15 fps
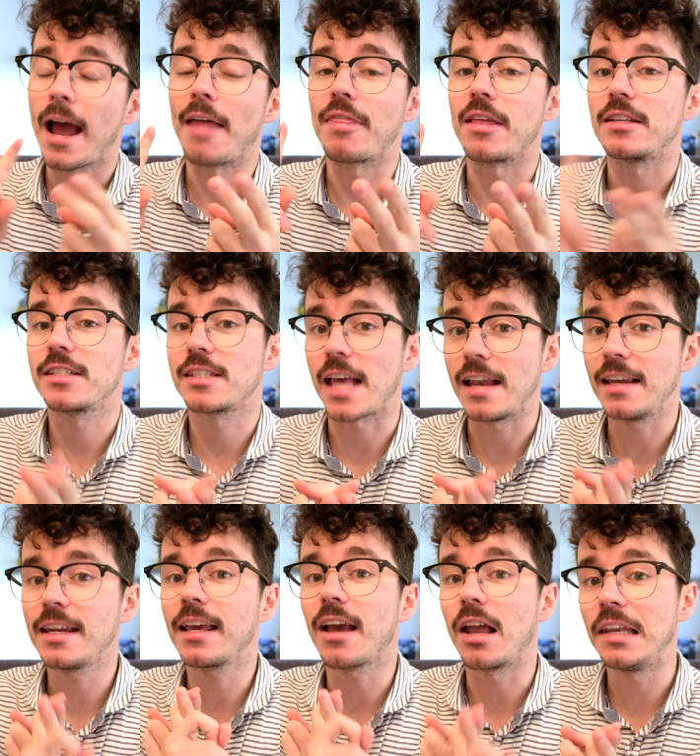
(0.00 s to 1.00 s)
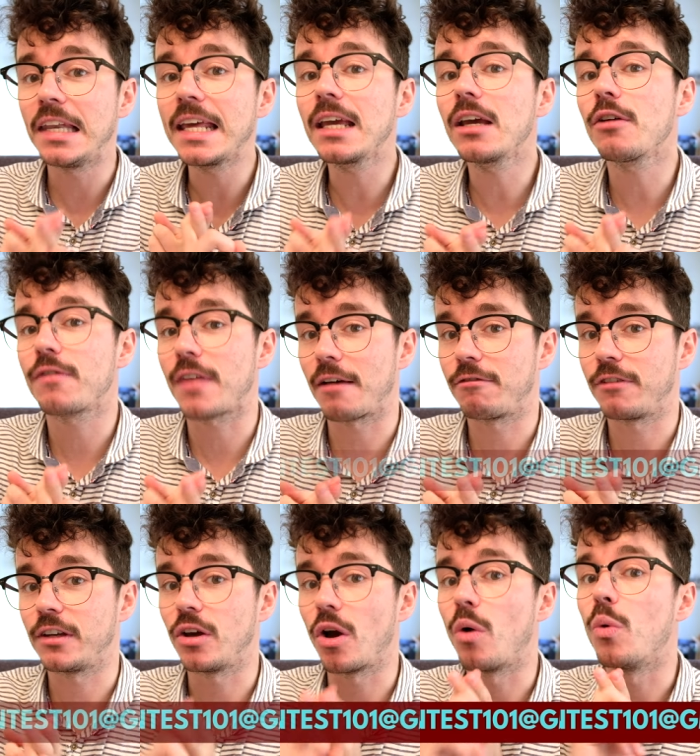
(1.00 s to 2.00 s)
and then sending a link of that
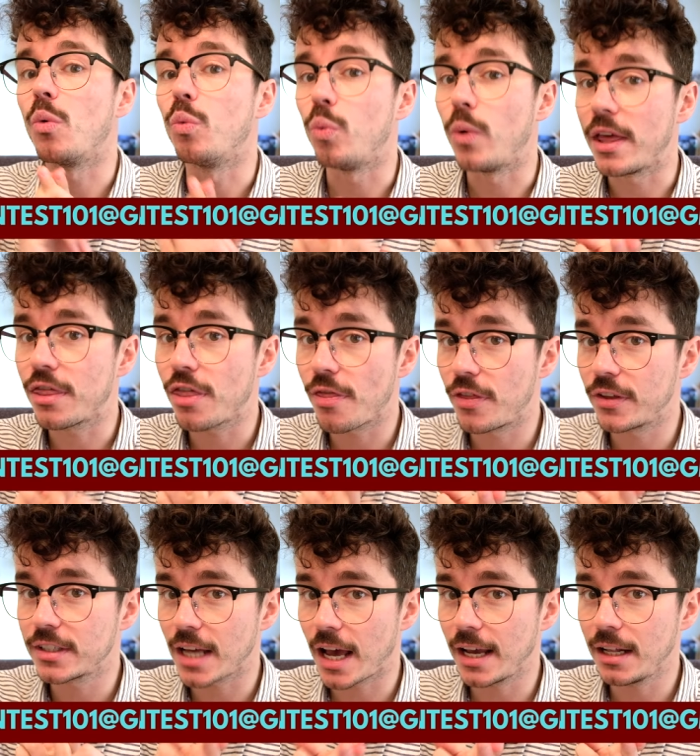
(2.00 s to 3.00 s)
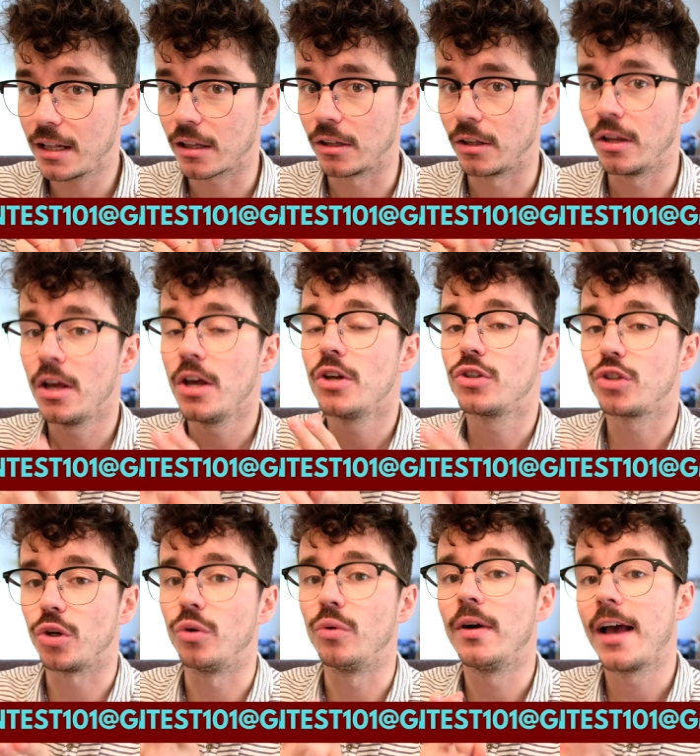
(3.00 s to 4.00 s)
video with the title
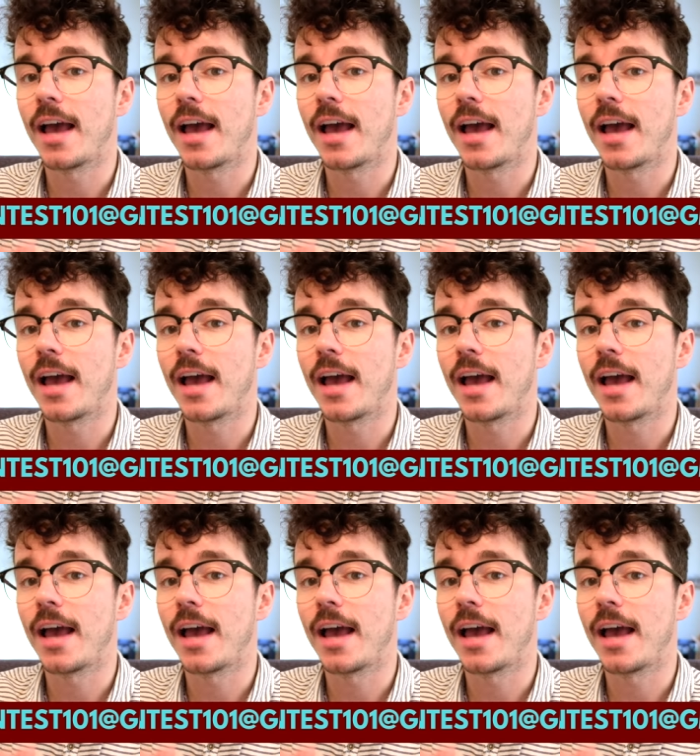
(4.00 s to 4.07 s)
to